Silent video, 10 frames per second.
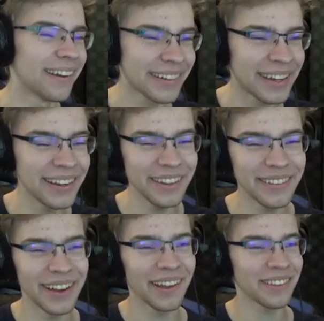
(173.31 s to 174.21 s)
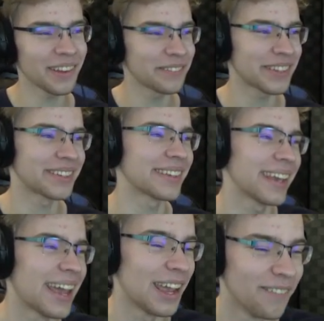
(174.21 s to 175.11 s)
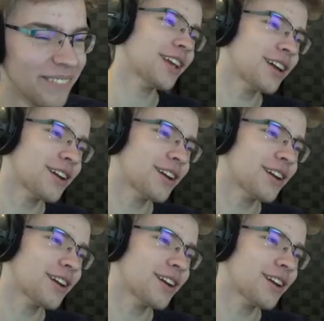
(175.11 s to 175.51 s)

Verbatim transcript: how can you not love this game? I